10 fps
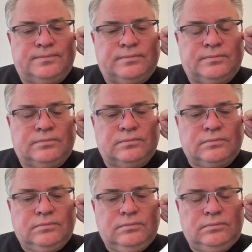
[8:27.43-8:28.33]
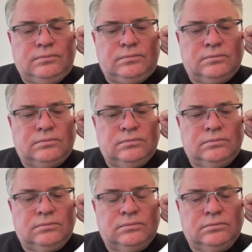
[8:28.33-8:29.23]

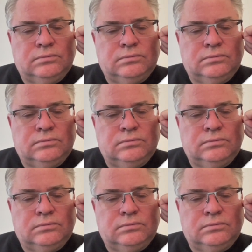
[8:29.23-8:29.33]
(silence)